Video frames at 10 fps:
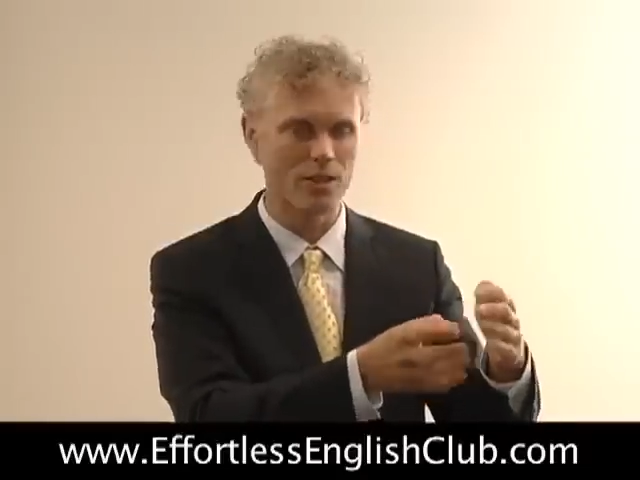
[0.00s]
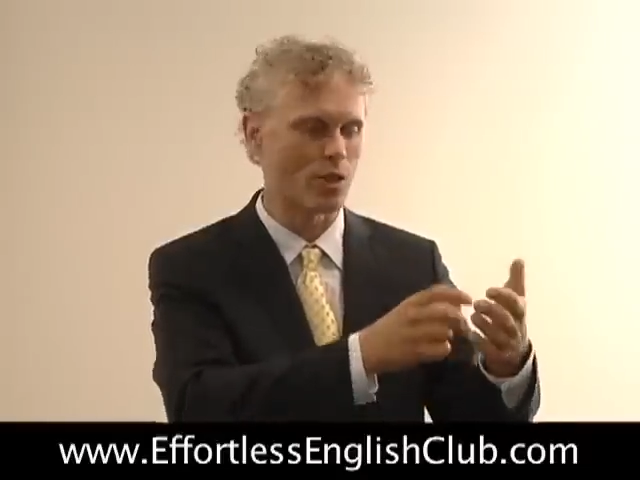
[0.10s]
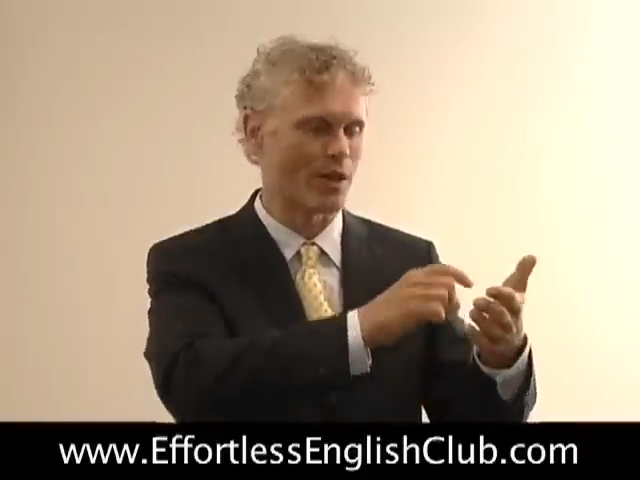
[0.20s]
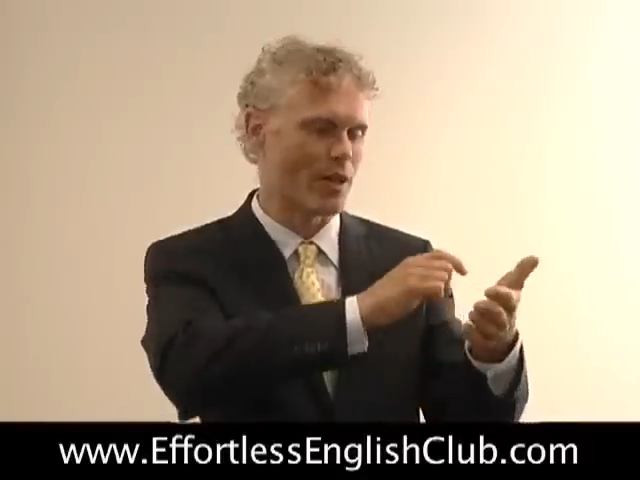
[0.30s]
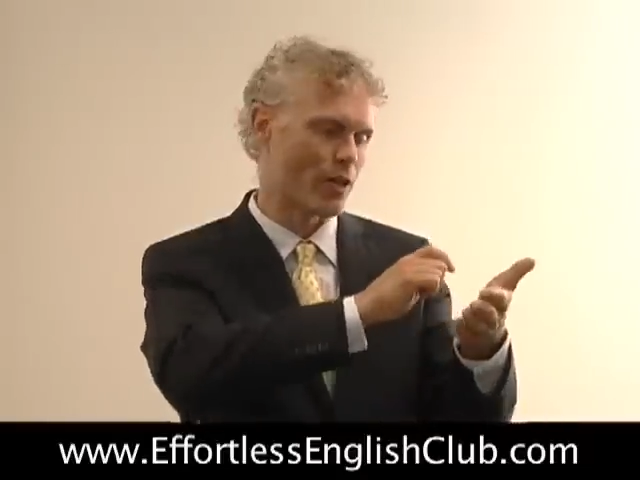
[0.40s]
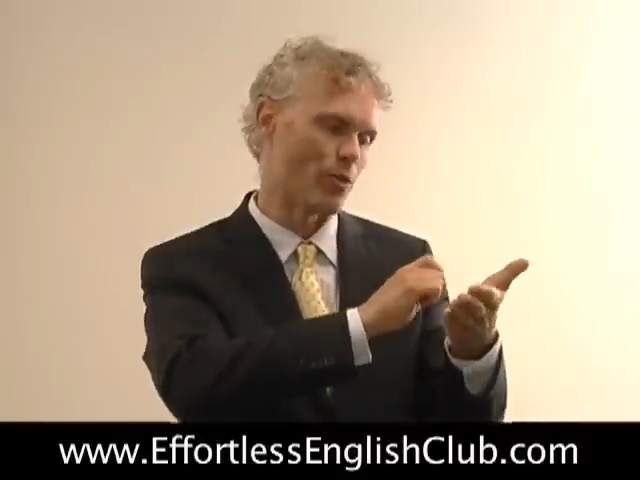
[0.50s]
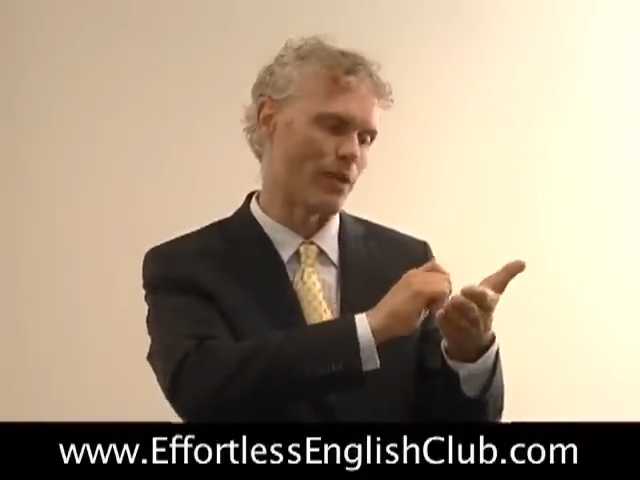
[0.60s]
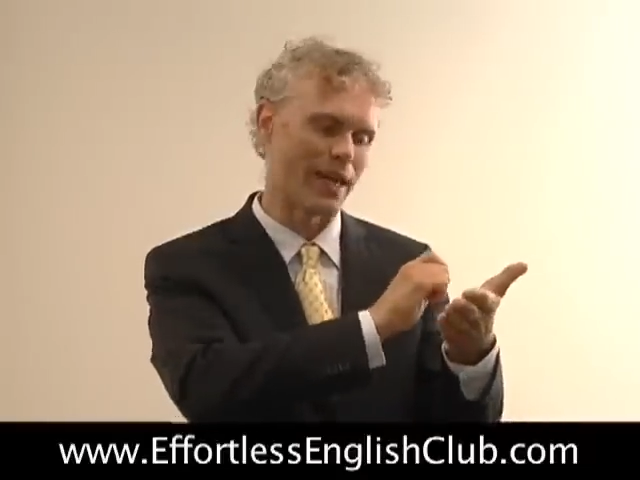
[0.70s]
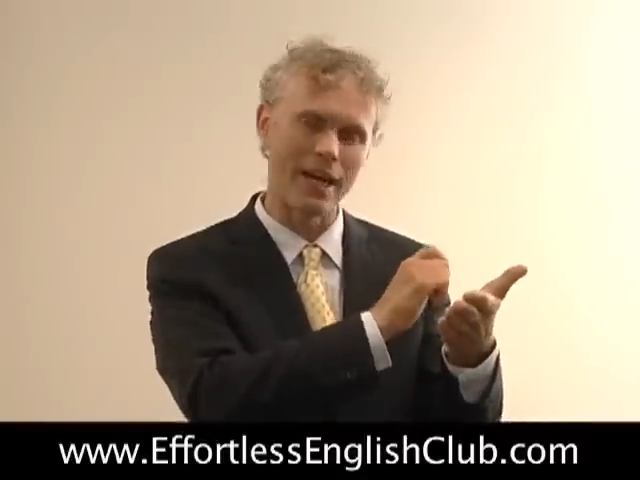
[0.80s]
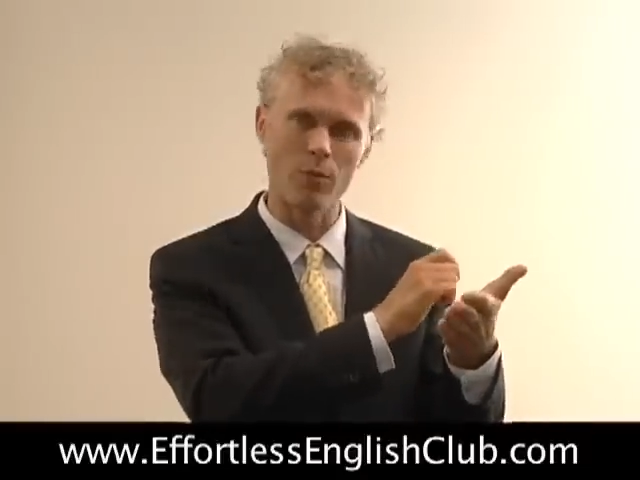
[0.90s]
So
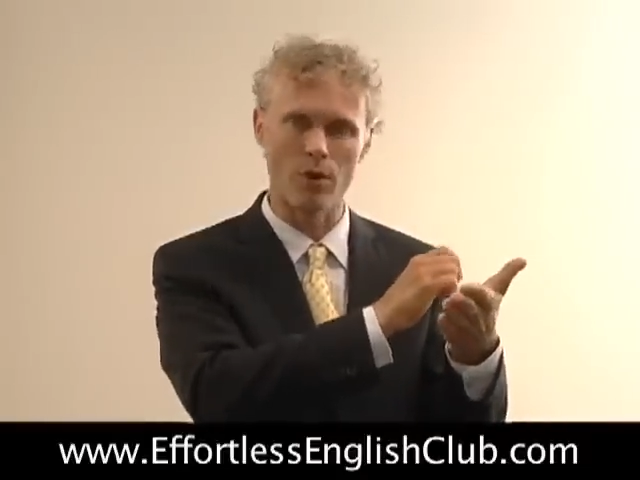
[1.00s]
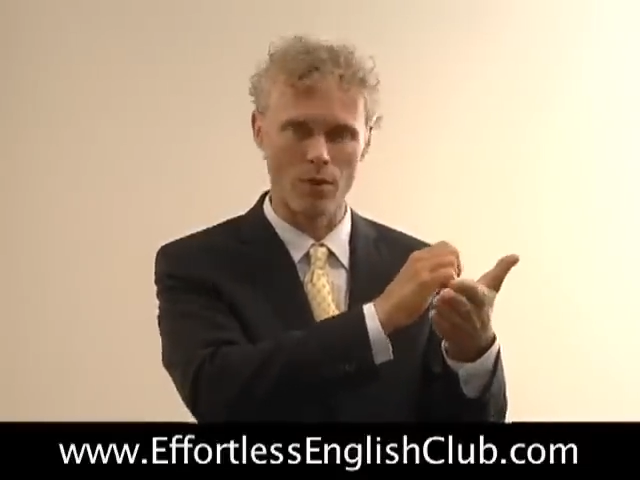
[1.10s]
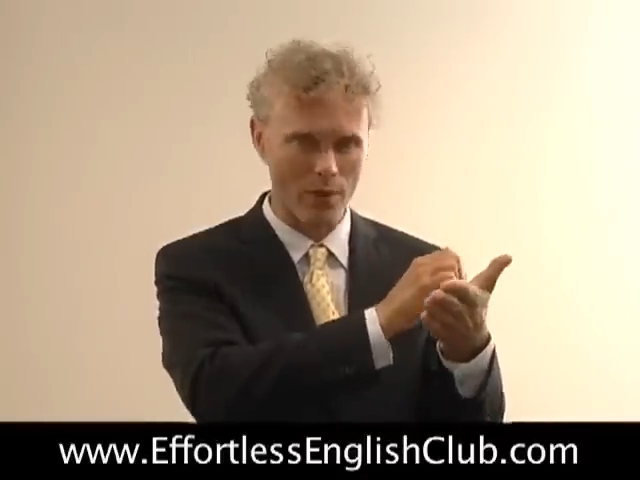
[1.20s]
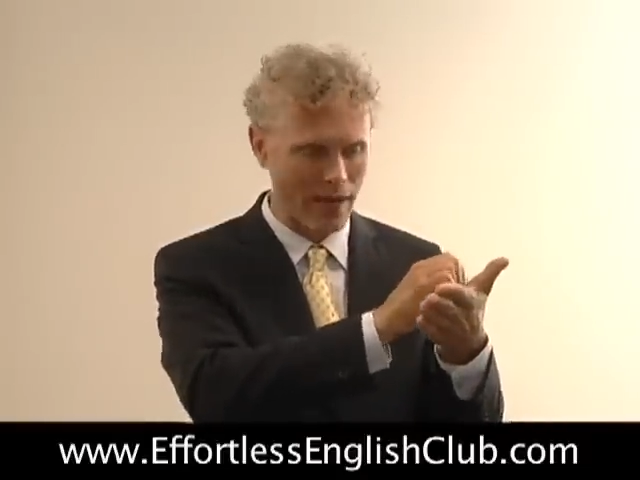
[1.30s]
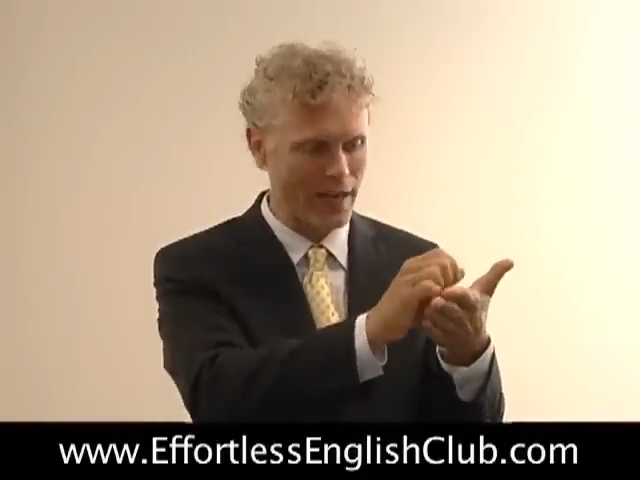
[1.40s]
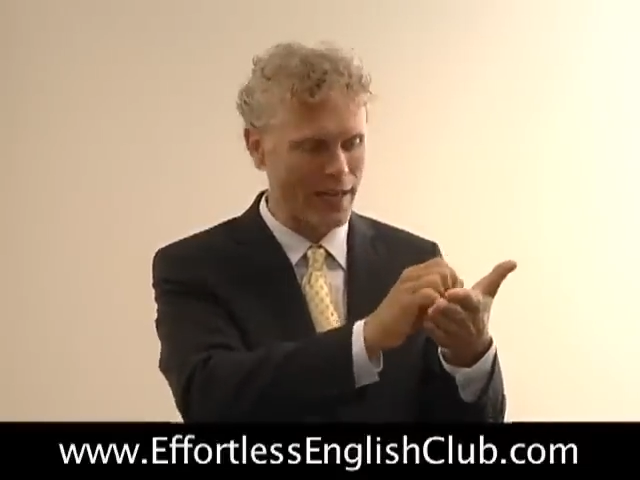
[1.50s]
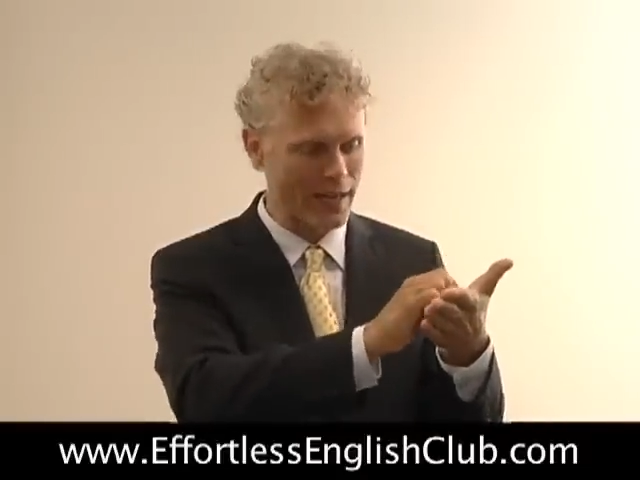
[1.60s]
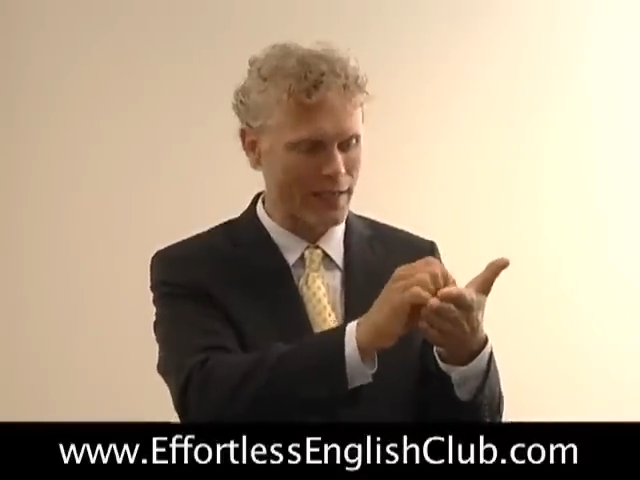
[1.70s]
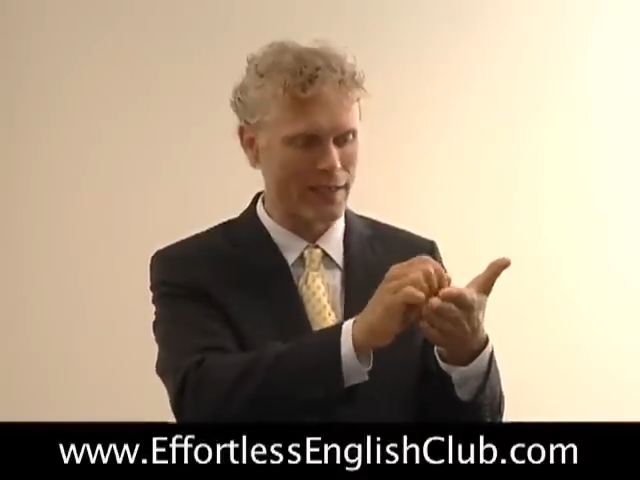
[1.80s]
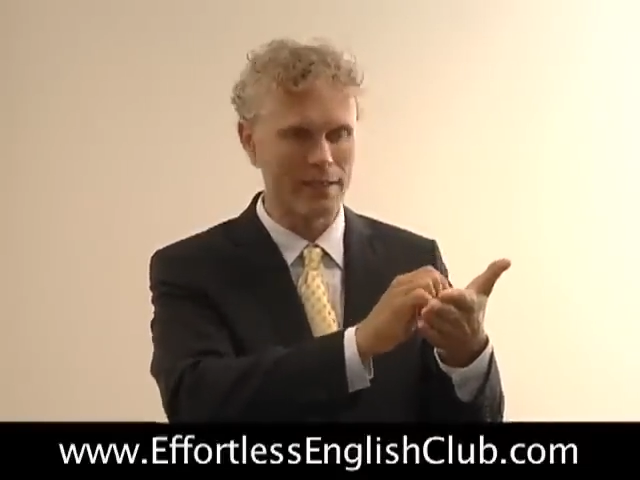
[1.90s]
you again were
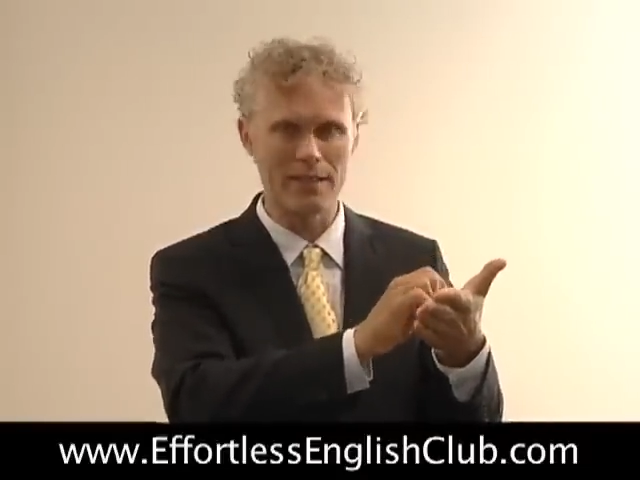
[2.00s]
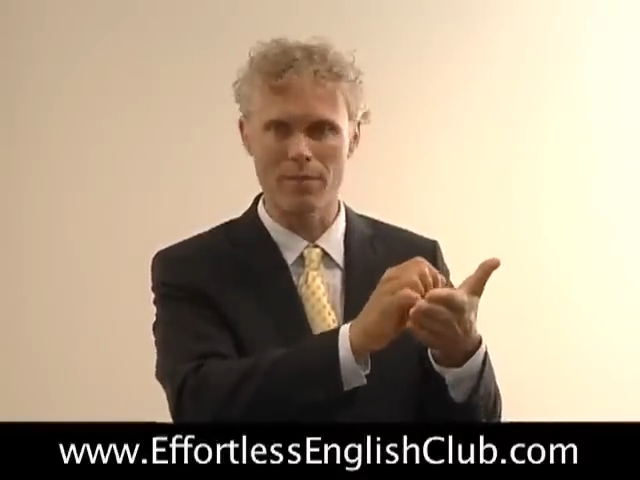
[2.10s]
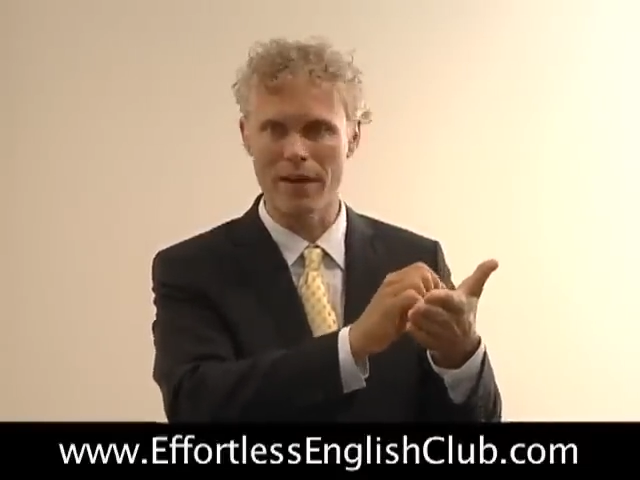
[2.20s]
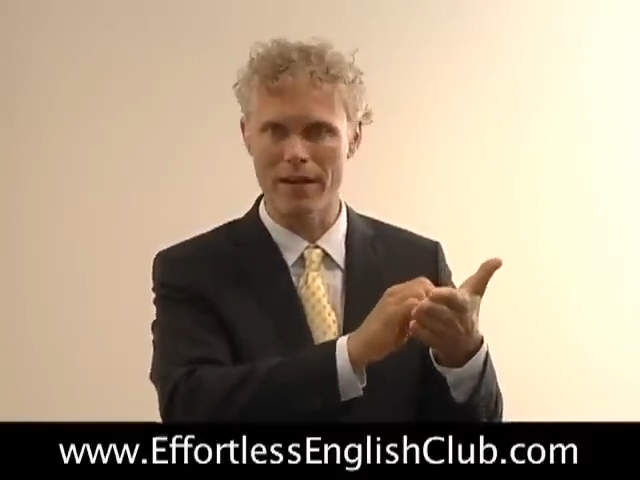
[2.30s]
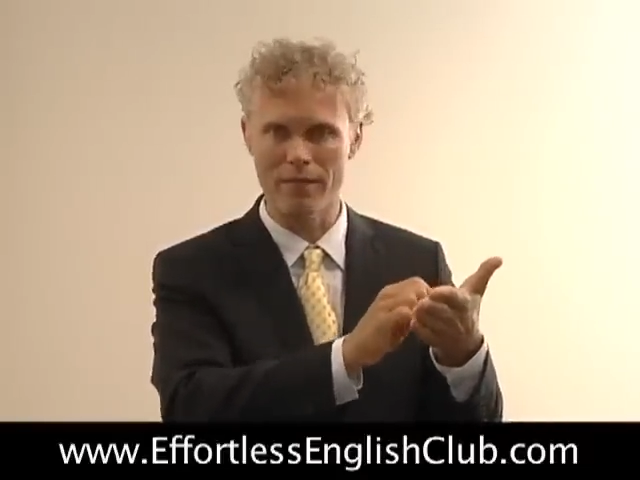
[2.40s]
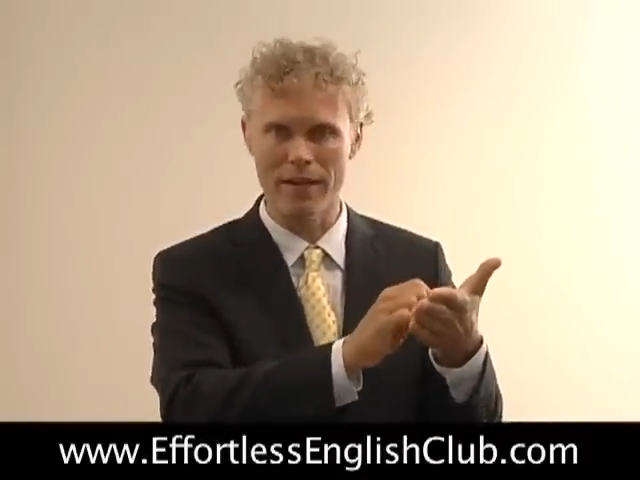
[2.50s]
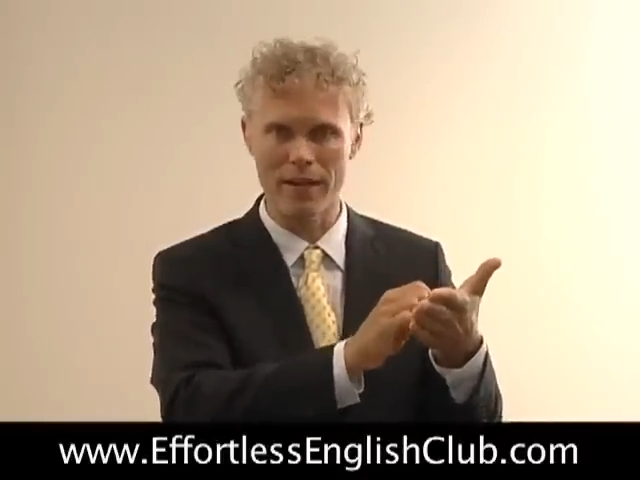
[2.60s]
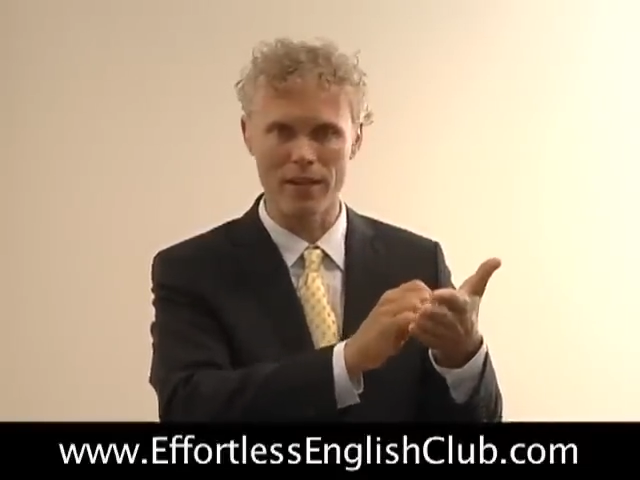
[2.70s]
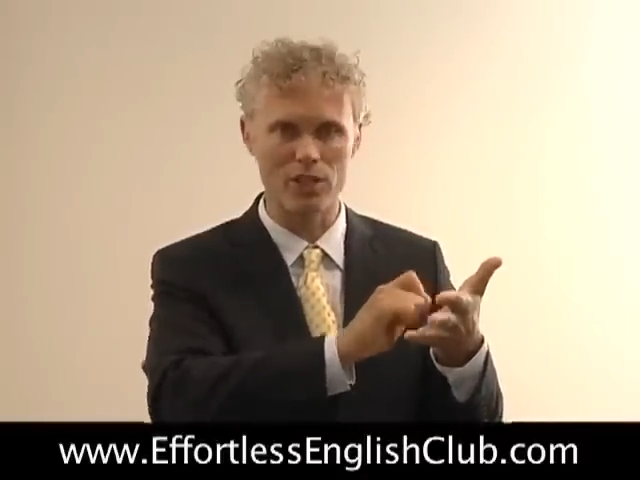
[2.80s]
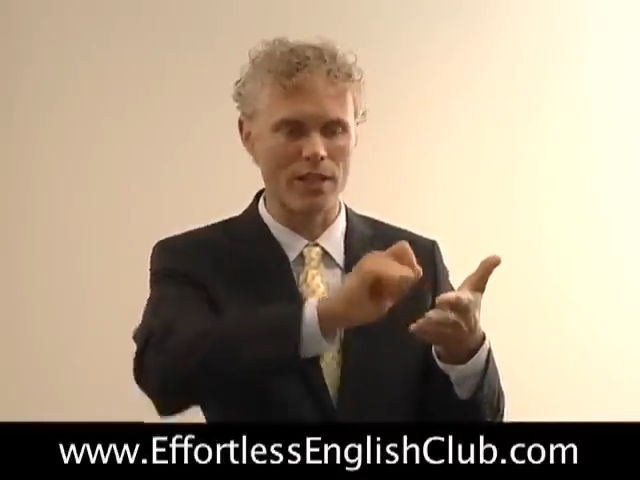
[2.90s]
reading some kind of
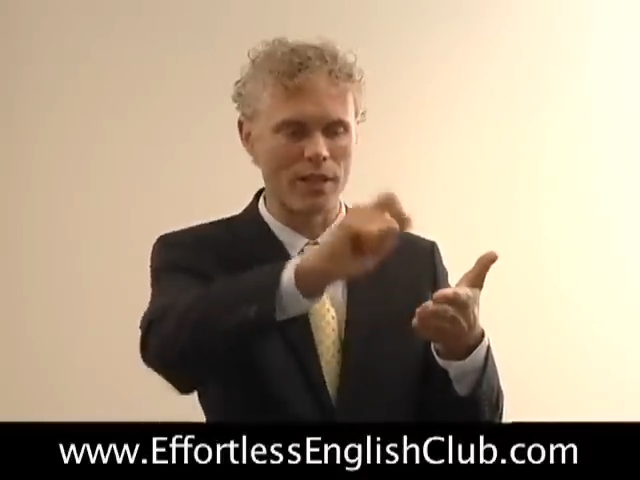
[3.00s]
English,